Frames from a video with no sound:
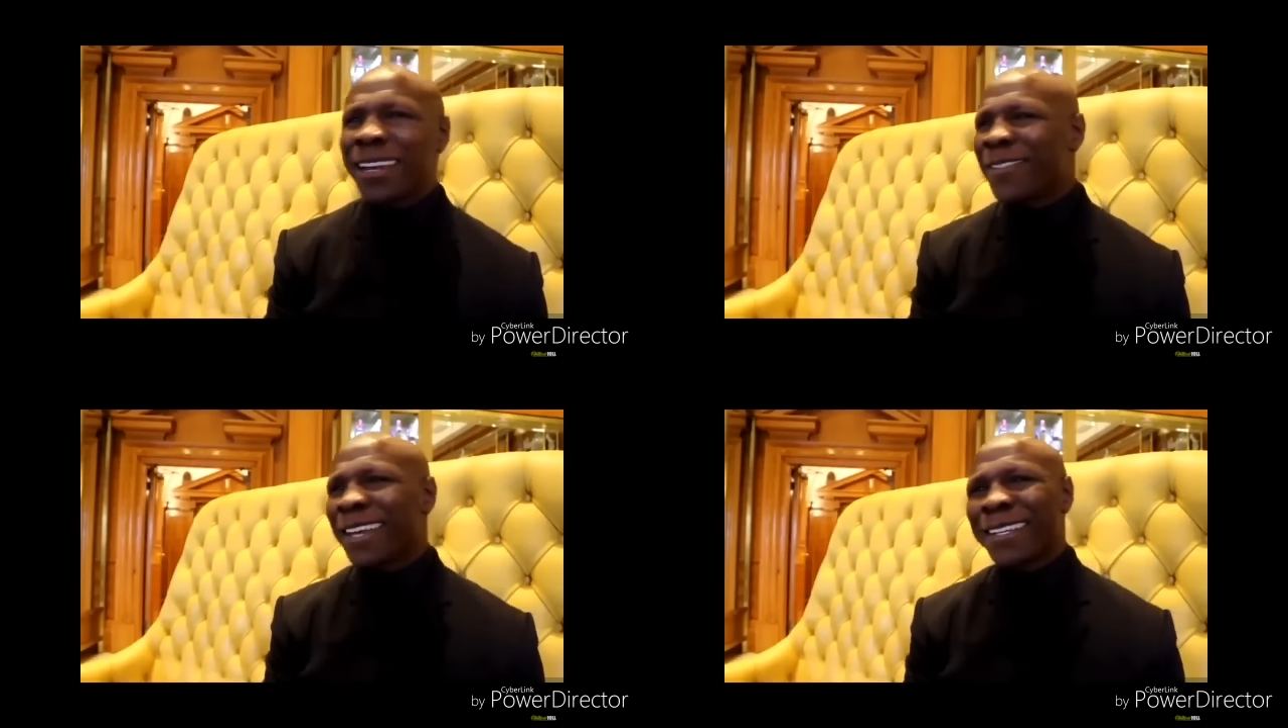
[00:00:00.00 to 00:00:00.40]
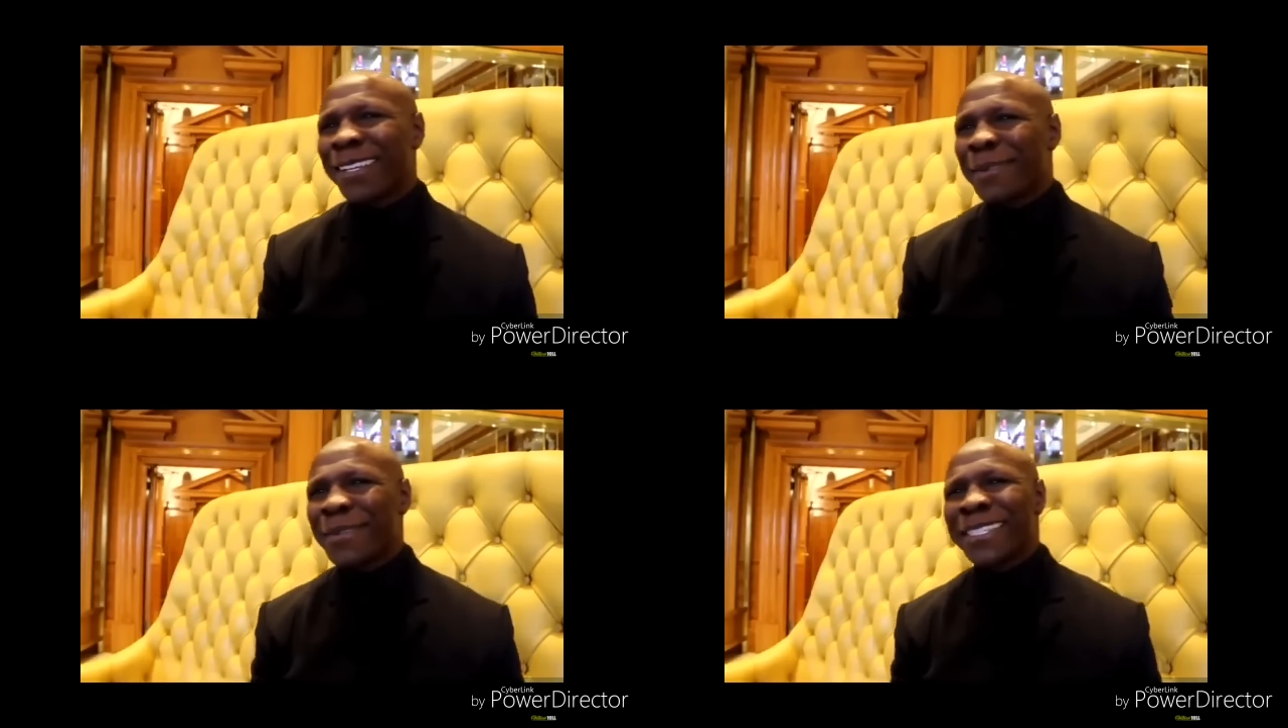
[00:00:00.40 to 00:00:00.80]
I love
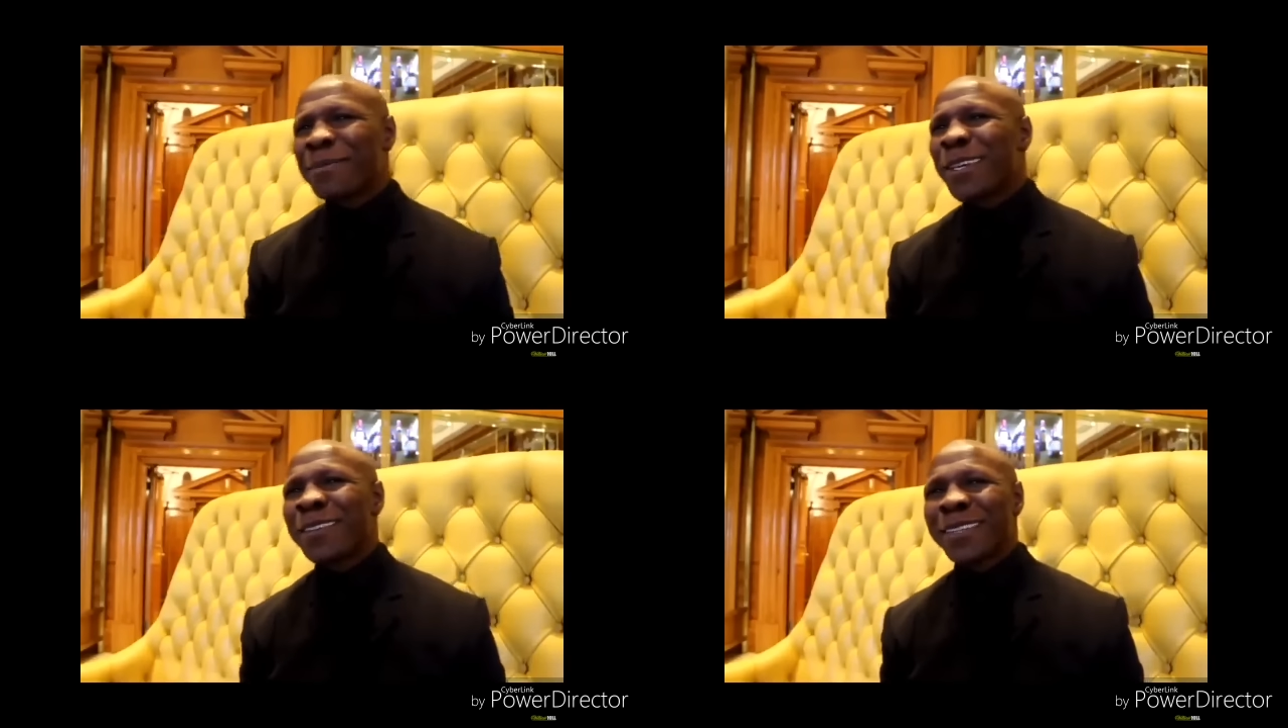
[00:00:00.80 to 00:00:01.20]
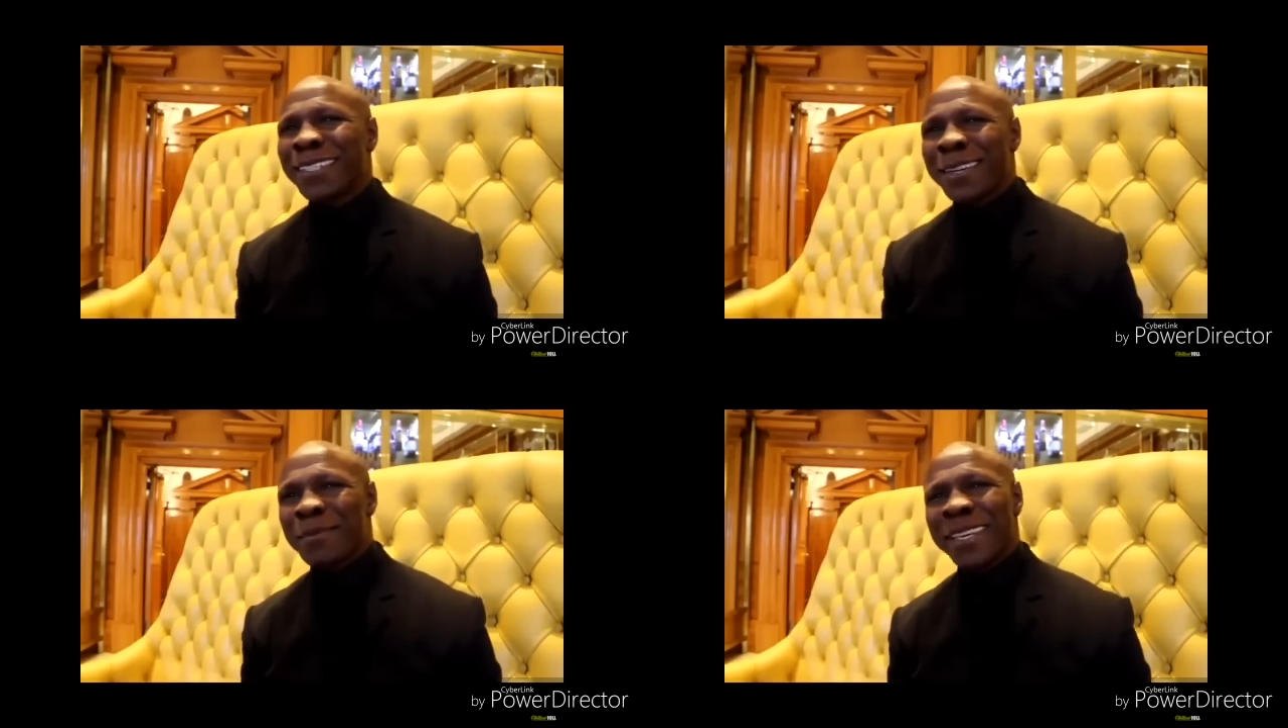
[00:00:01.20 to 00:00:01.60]
that term. It's a
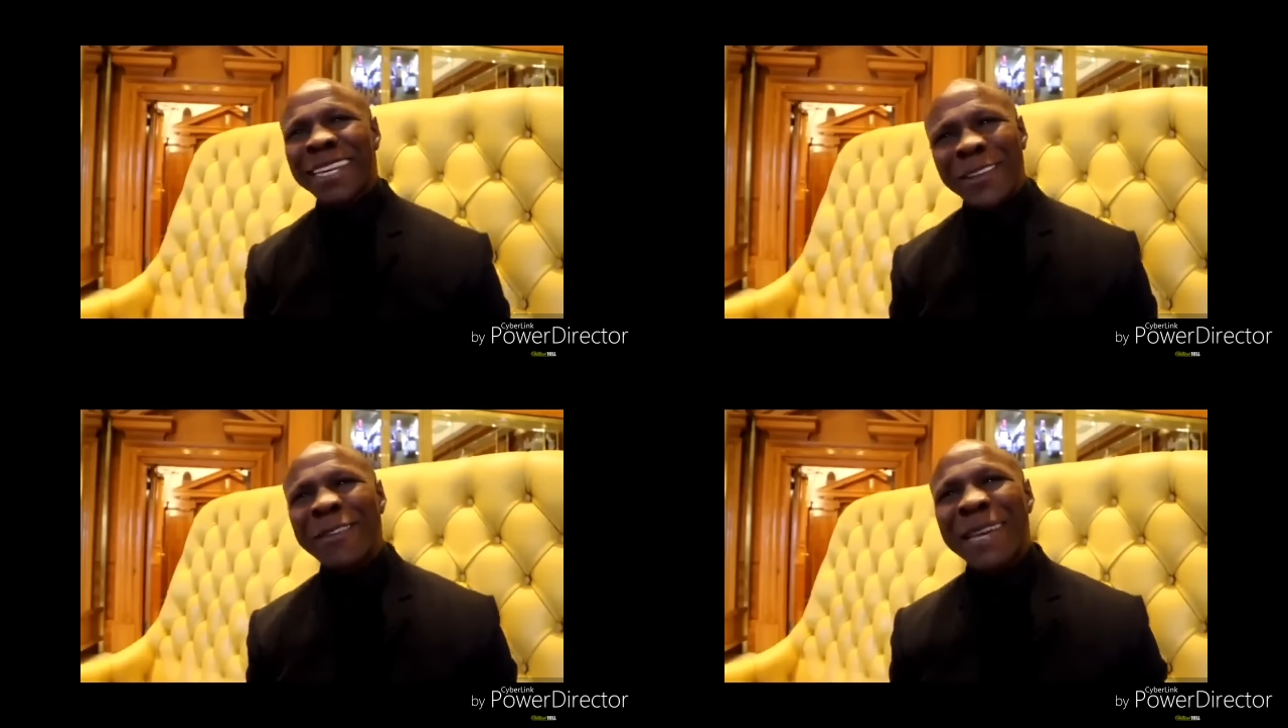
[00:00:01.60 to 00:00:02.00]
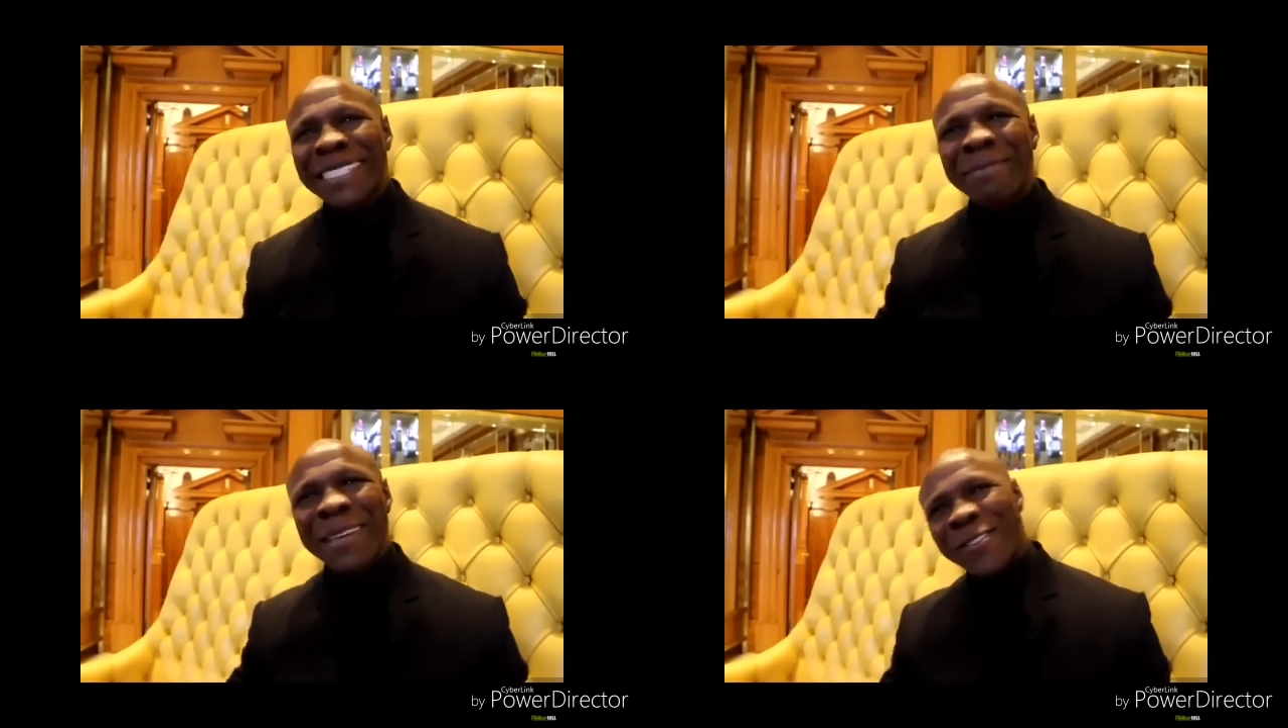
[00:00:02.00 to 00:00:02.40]
beautiful term. Can you
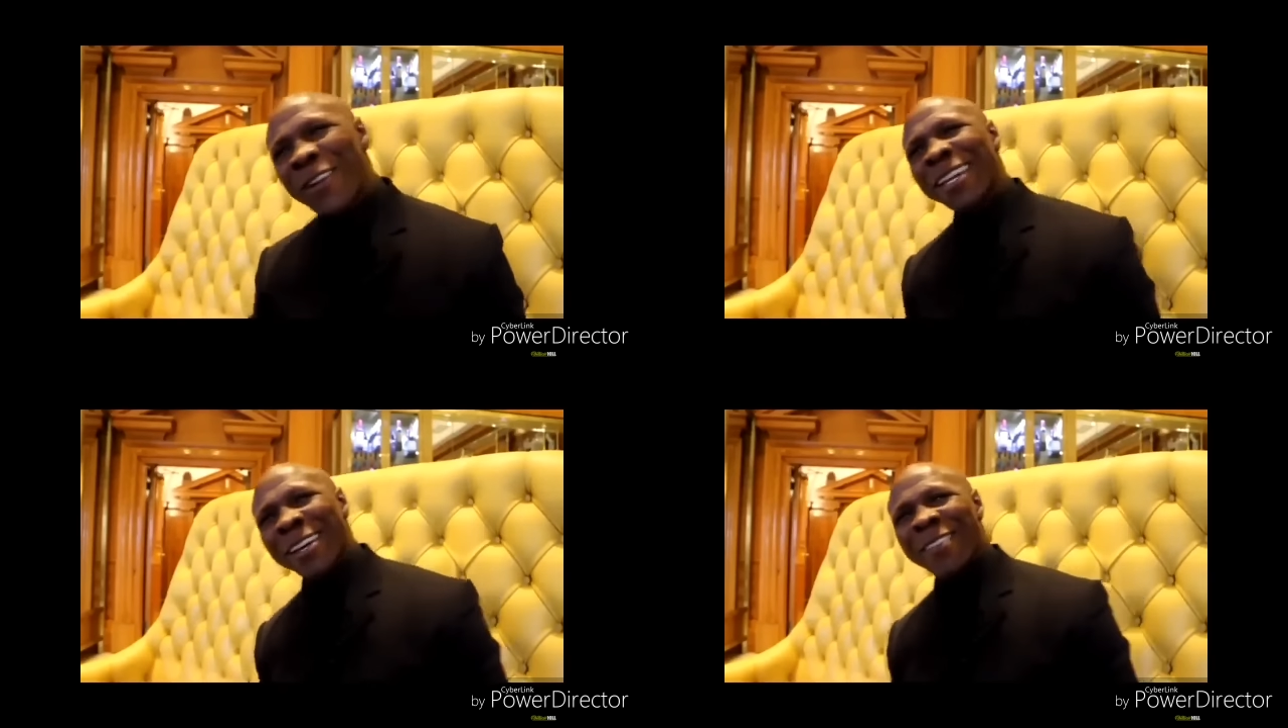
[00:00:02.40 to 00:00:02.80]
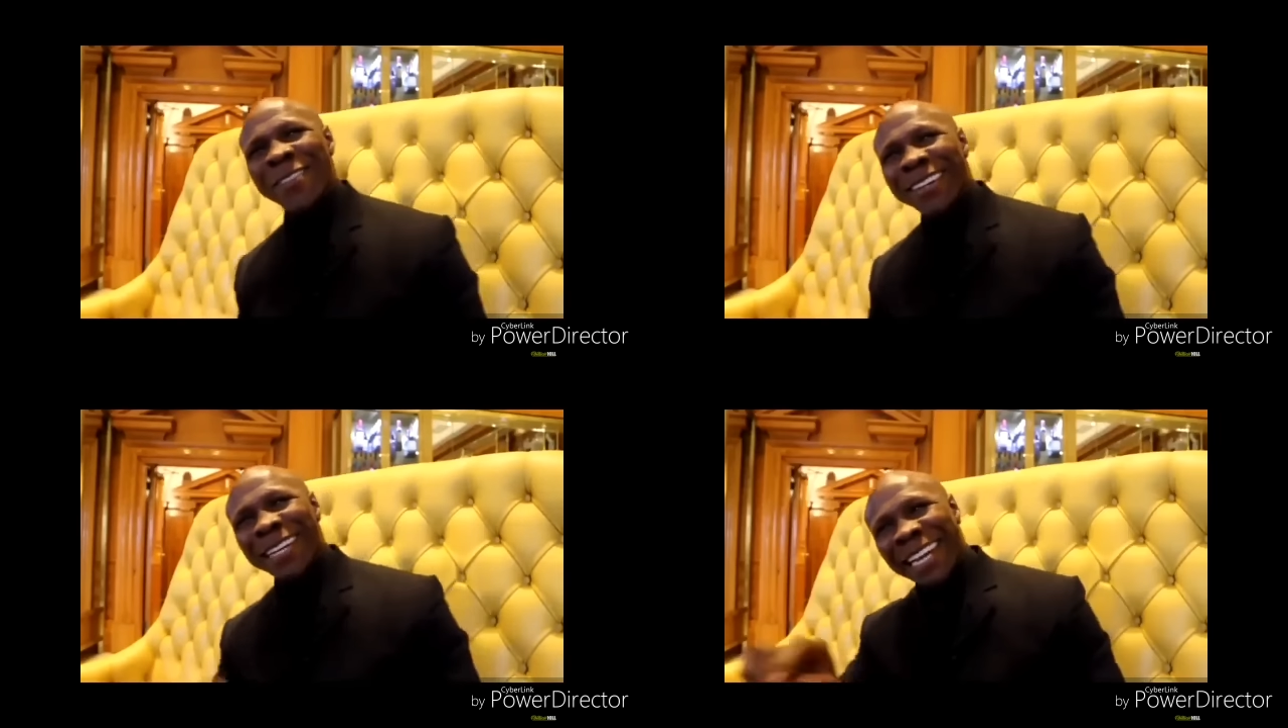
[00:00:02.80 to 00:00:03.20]
imagine me
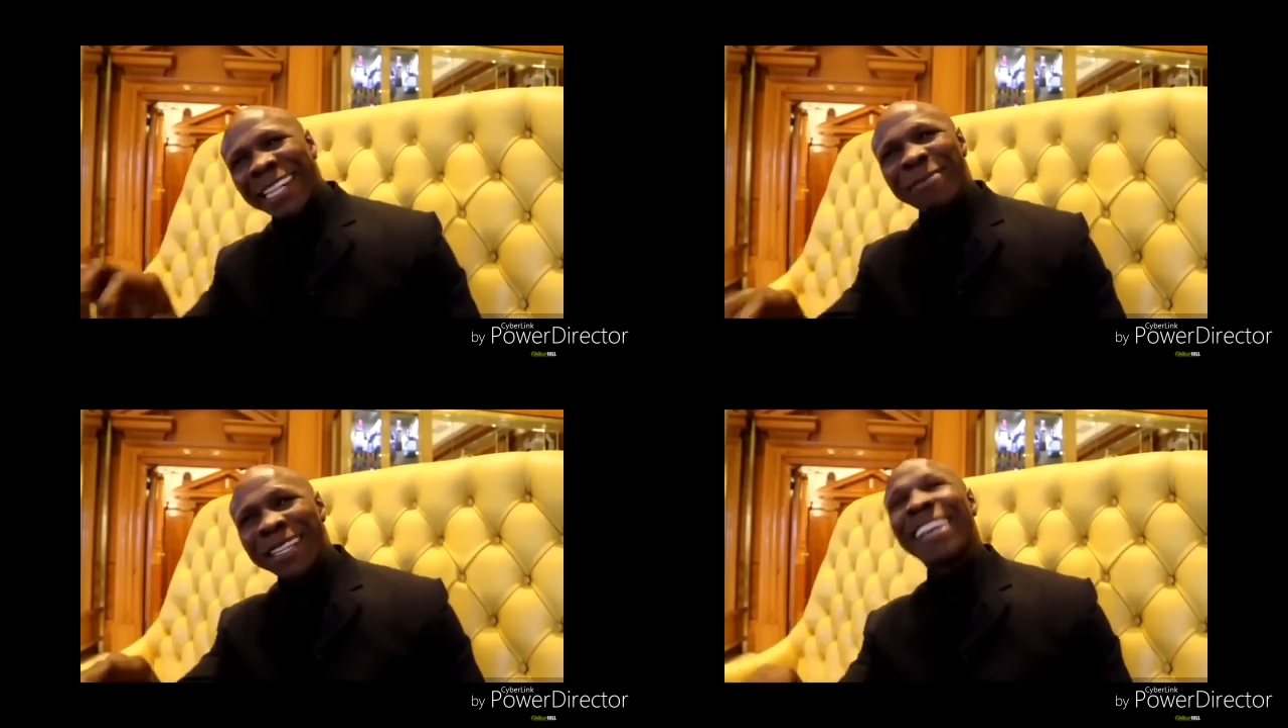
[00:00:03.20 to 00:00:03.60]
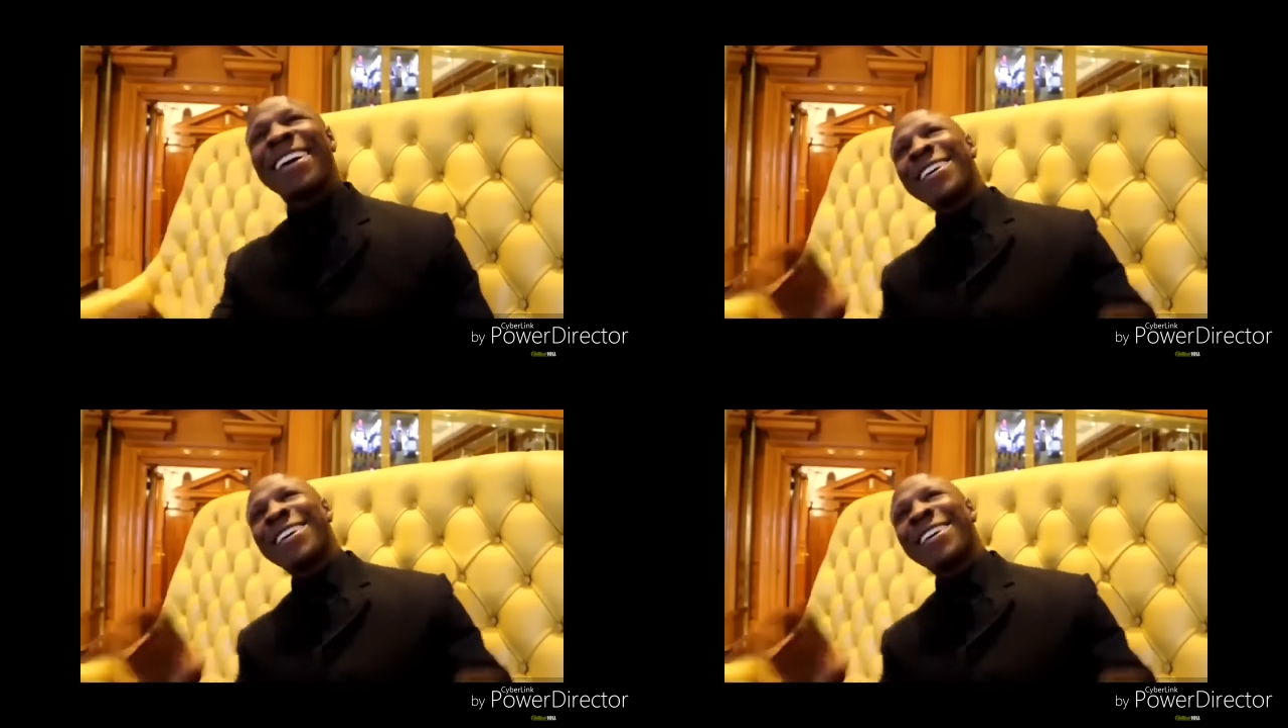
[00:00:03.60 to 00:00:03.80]
rolling over and letting them,